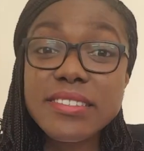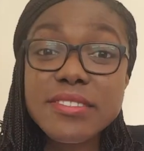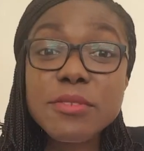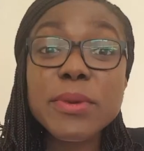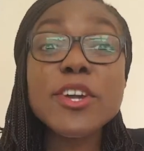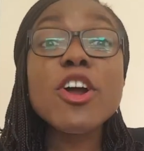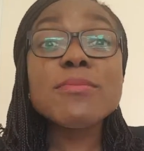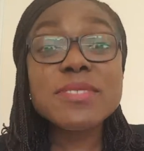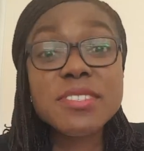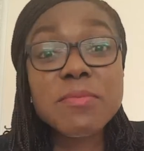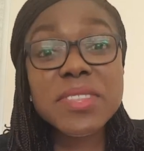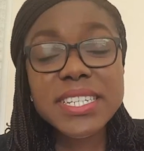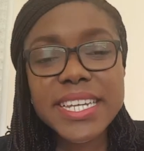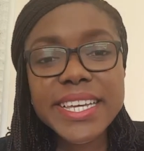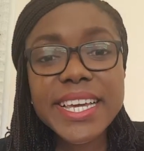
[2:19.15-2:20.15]
to become
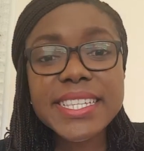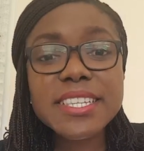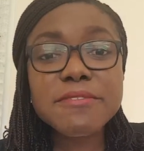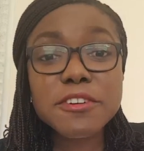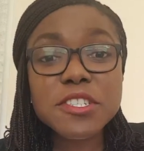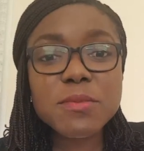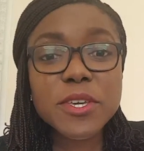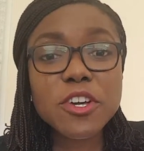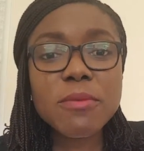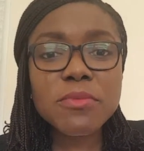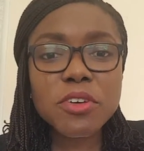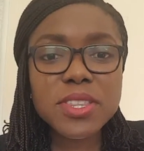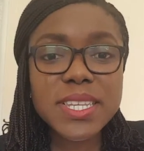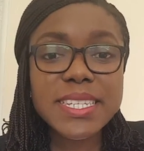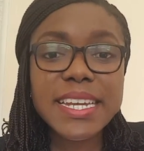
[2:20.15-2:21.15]
something negative or to become
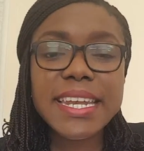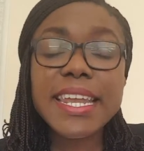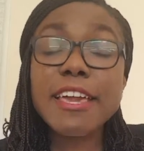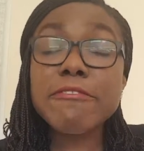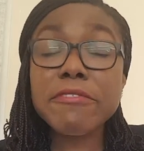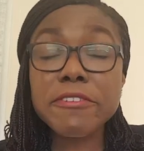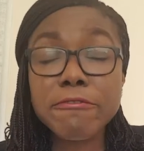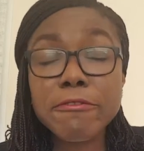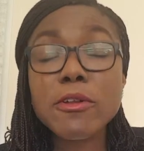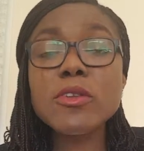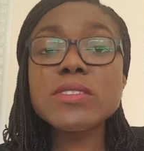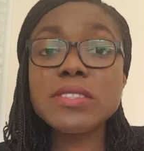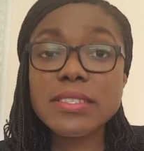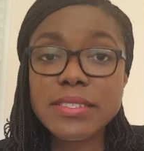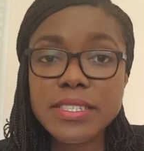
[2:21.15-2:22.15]
nothing in life, it
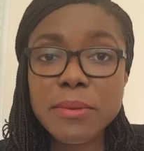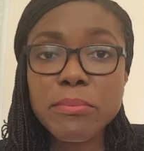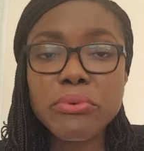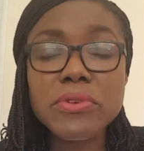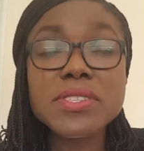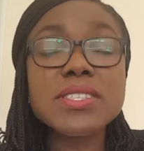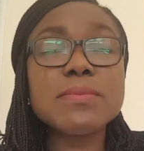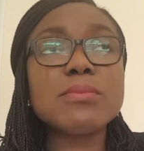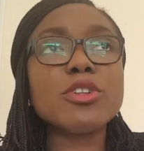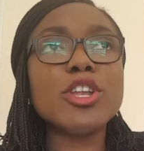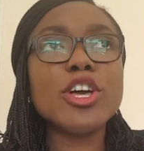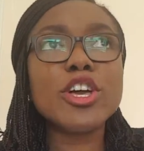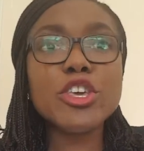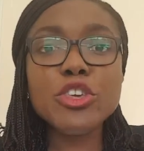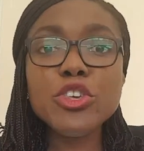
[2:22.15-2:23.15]
follows the same
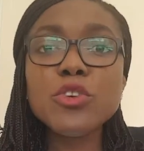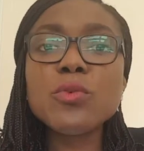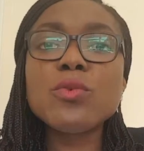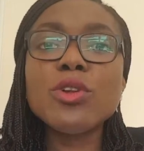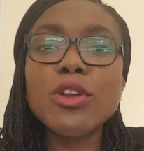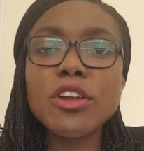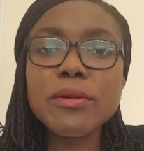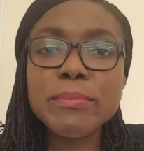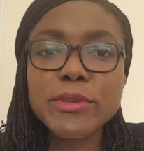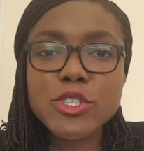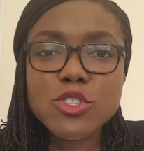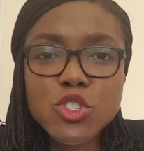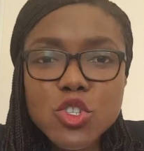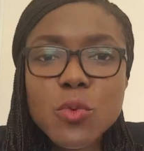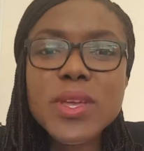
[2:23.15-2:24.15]
principle you will be
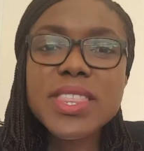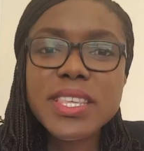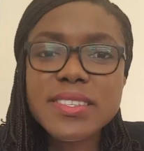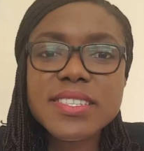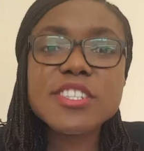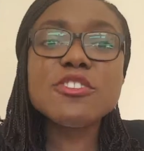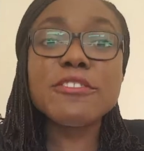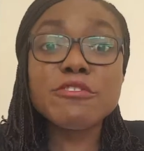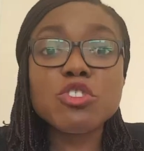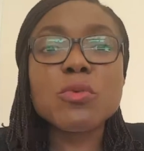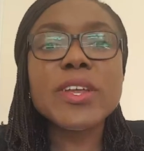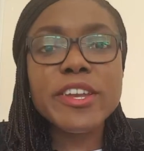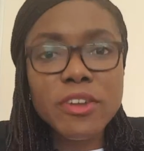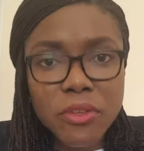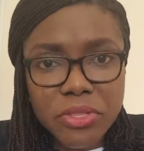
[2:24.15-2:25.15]
sowing the seed of
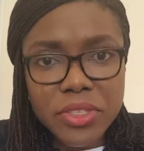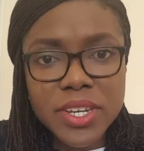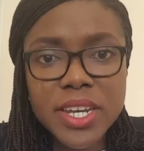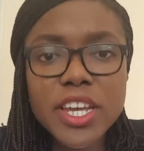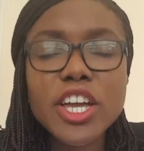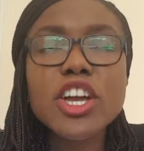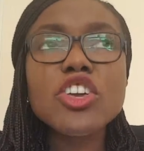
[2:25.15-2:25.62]
doing nothing.